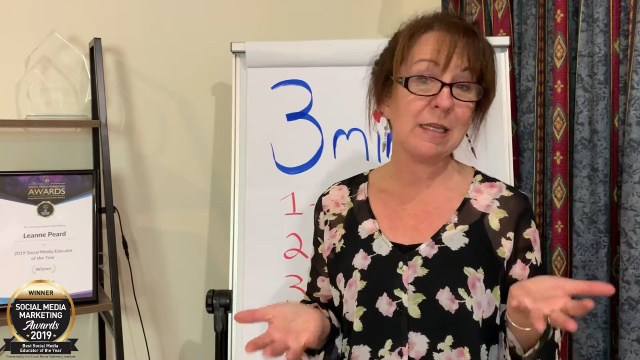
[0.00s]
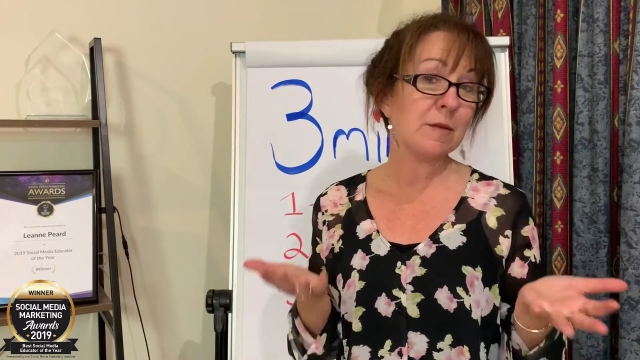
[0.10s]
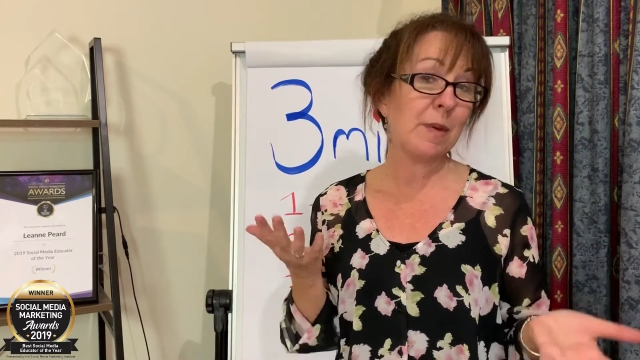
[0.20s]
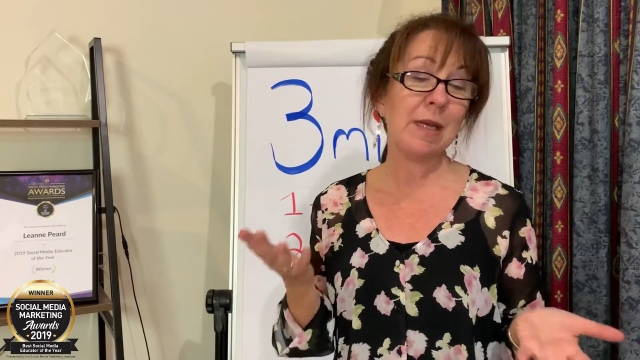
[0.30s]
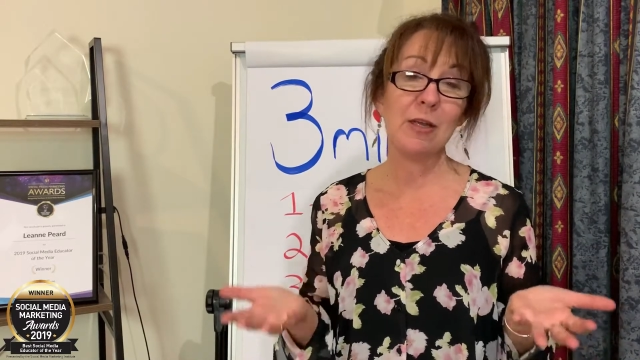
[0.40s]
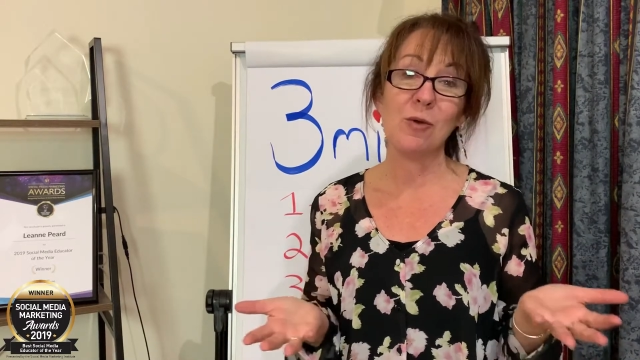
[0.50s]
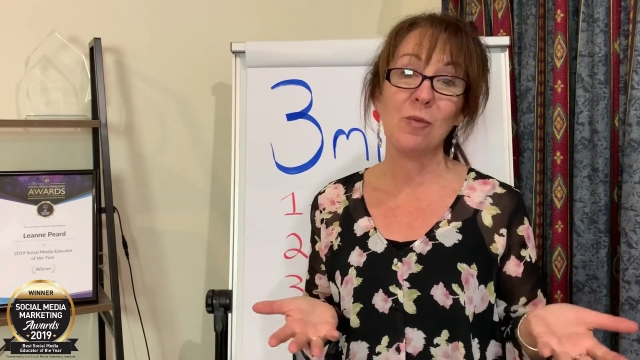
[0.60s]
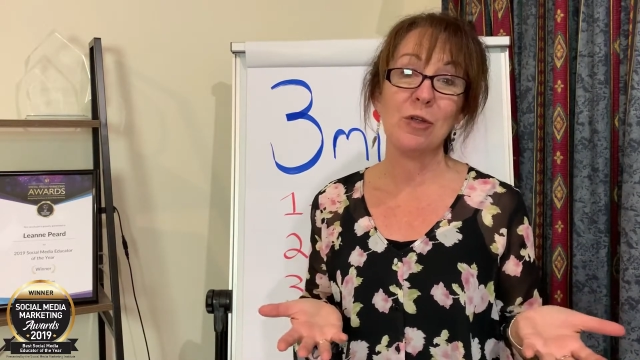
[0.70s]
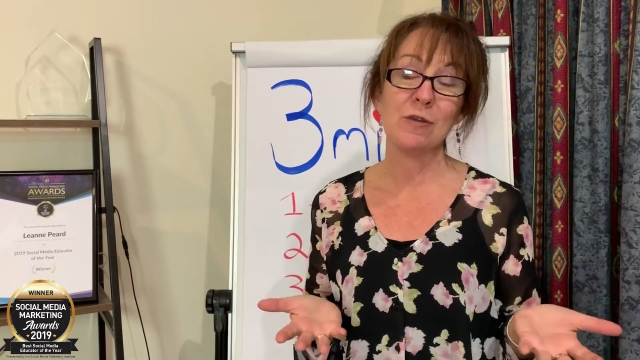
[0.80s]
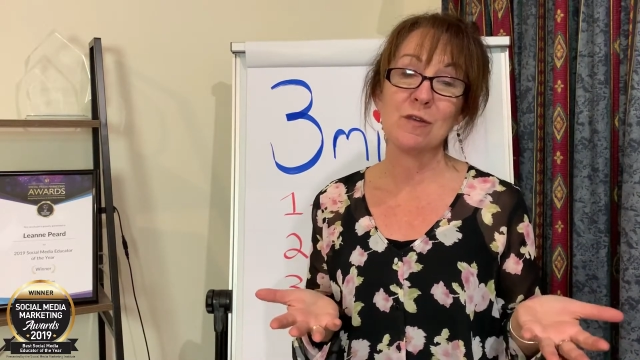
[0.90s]
depending on
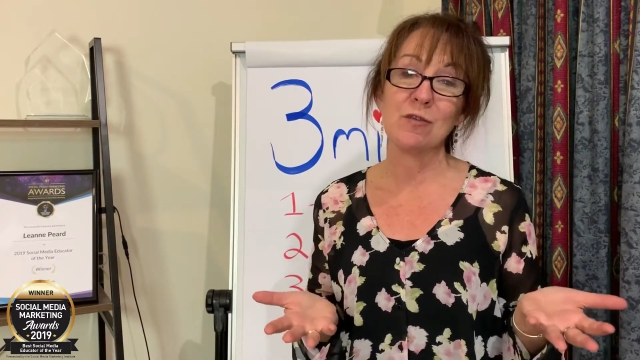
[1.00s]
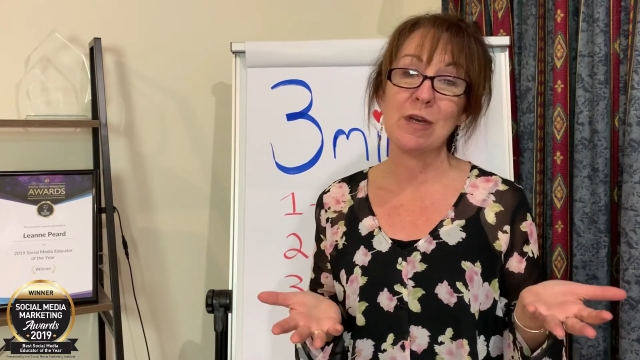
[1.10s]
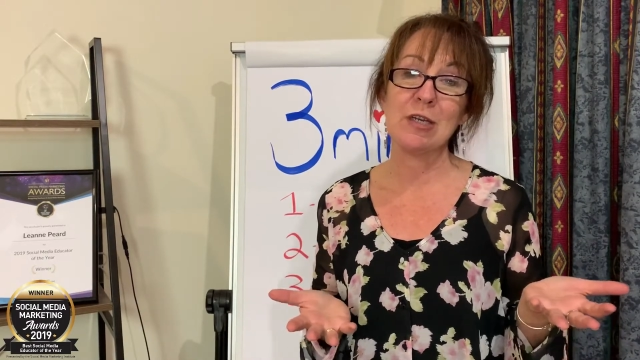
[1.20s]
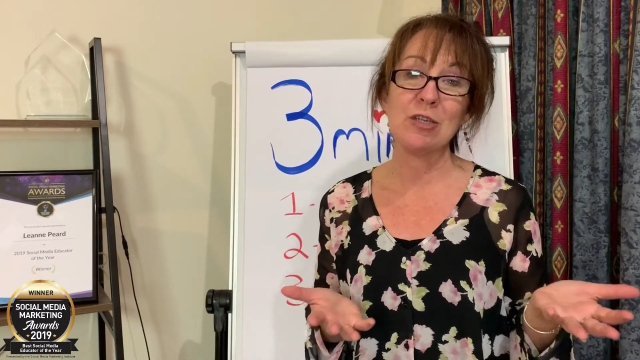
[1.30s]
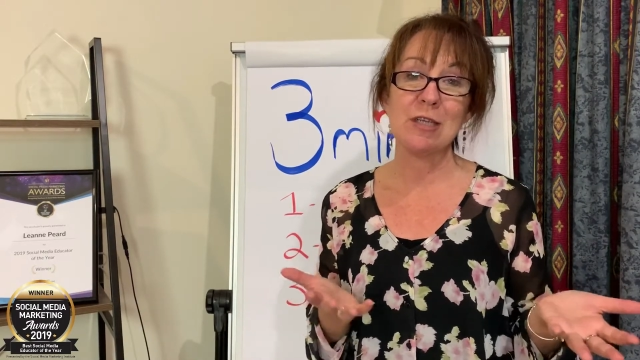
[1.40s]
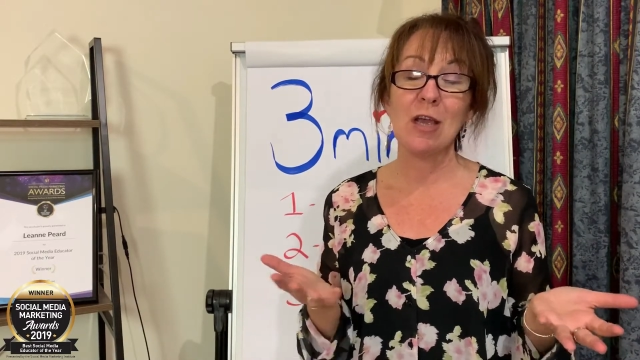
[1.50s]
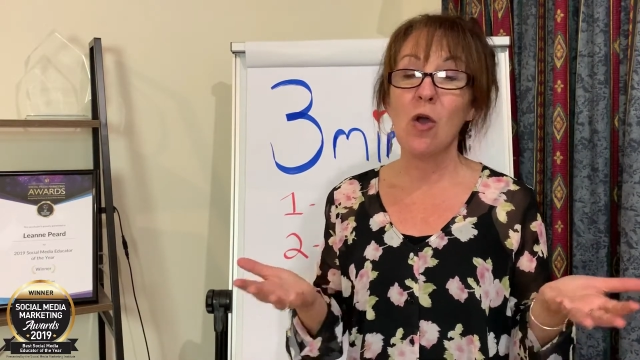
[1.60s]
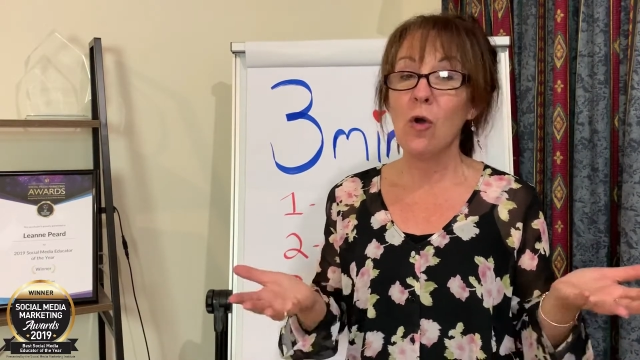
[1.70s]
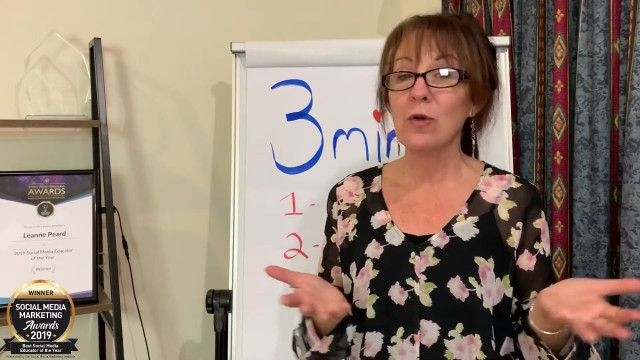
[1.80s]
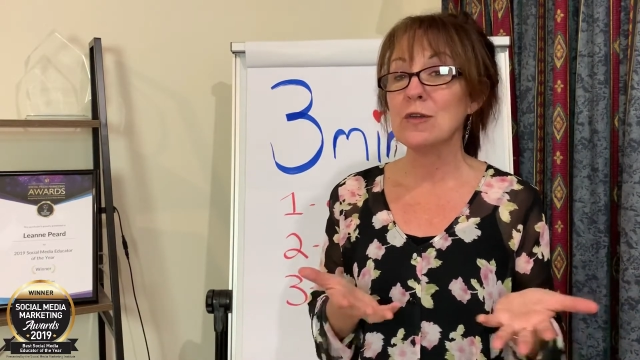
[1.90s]
what your strategy
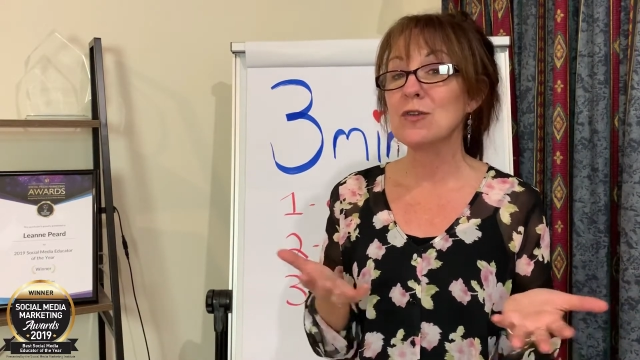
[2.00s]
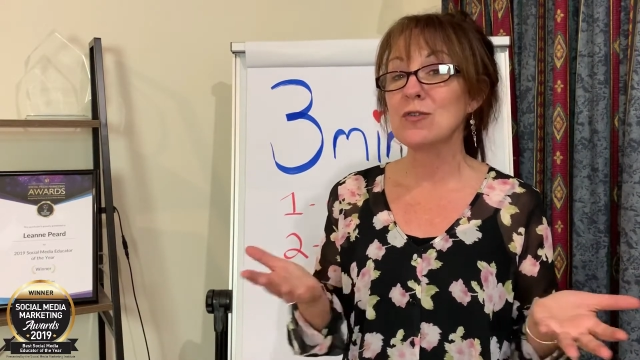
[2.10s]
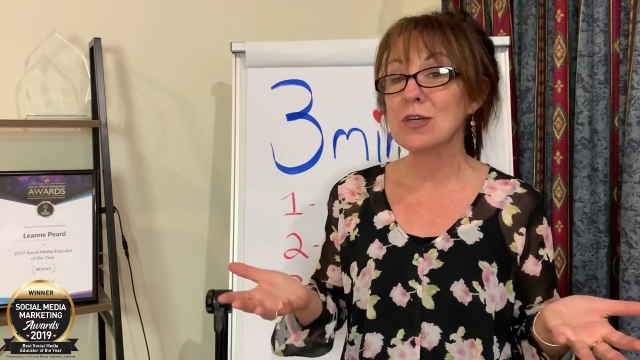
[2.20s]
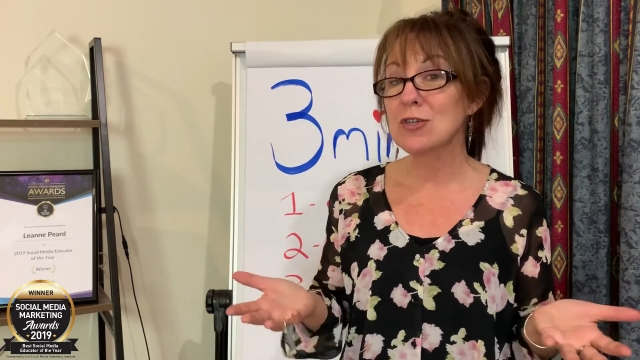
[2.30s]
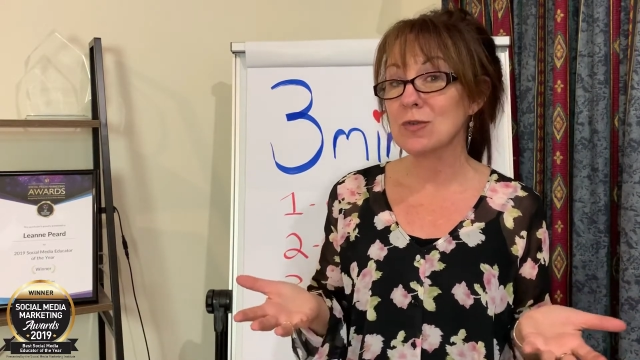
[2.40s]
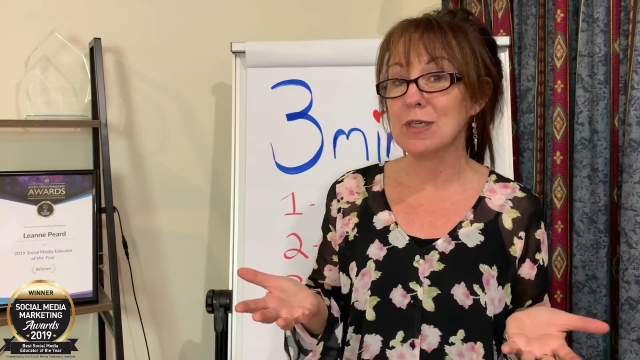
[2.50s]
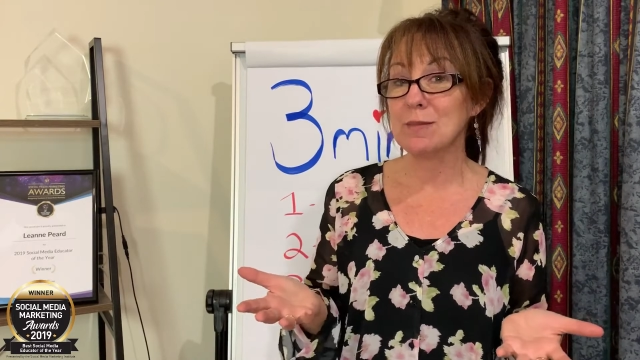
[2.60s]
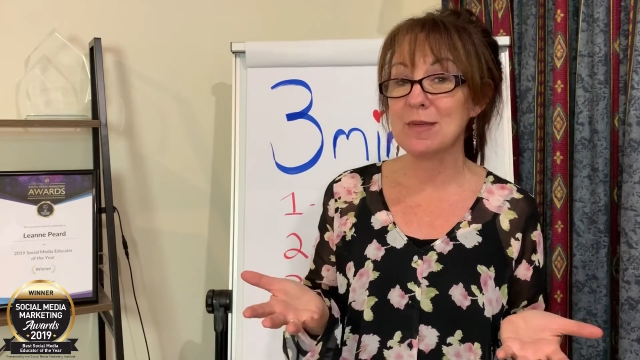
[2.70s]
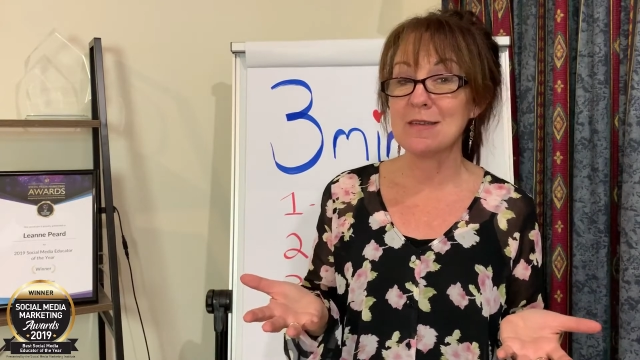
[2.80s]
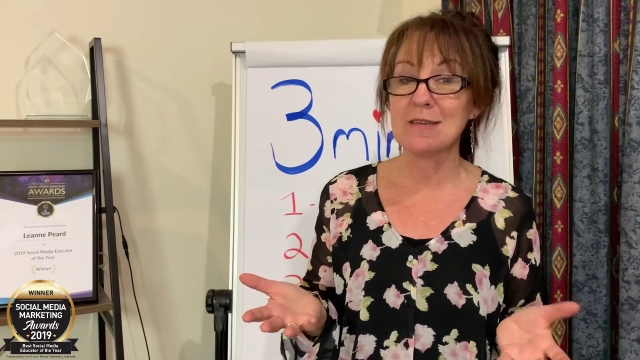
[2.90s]
or your structure in your
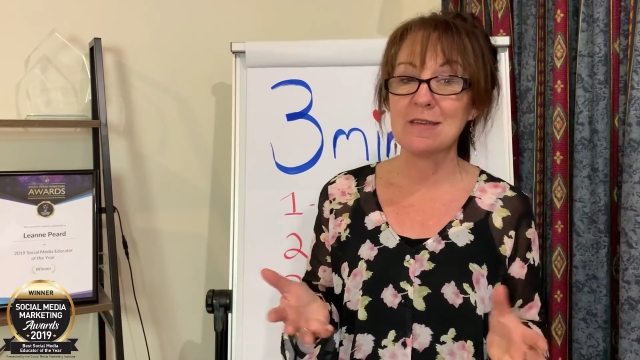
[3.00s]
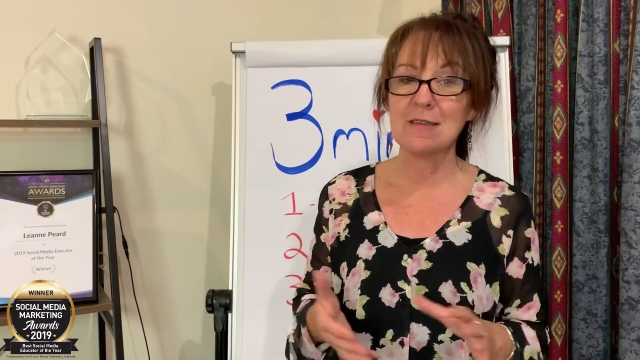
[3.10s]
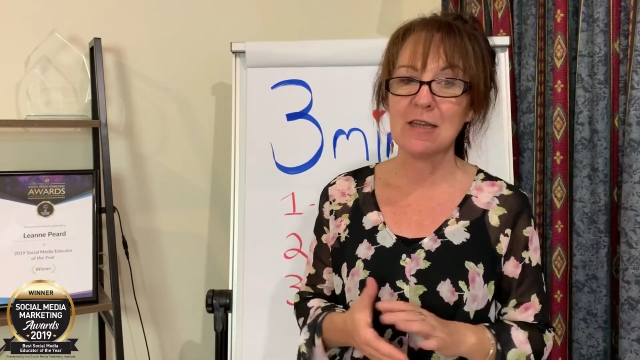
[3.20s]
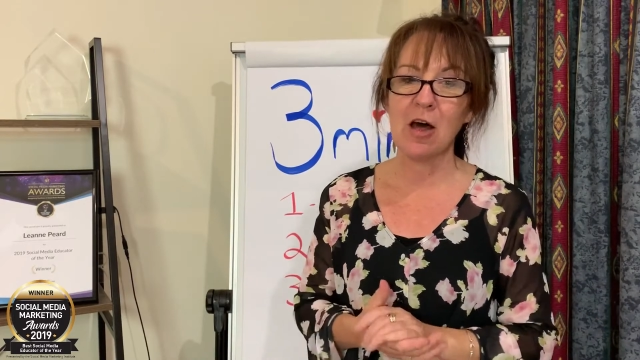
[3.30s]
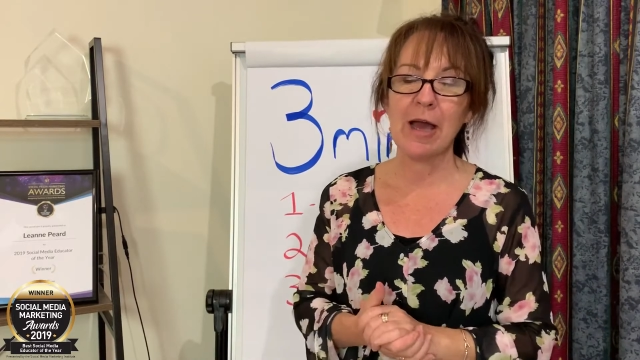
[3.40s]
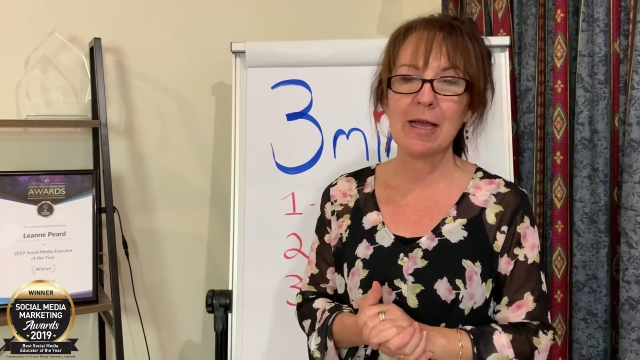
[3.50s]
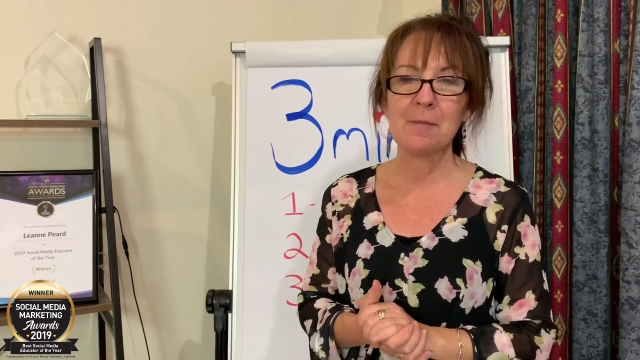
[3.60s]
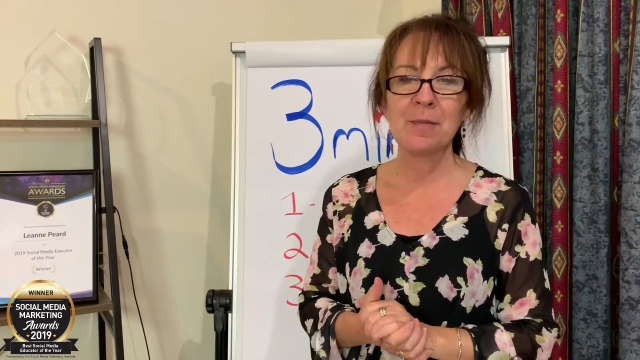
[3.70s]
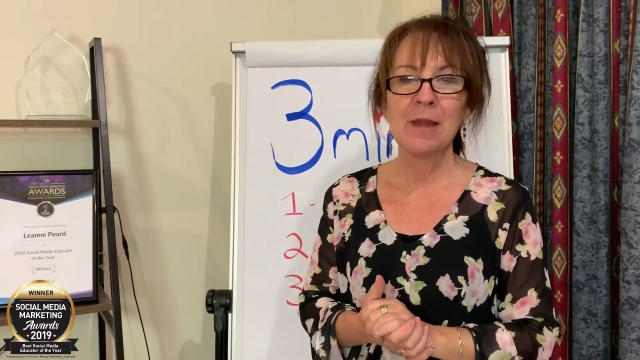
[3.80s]
business is like.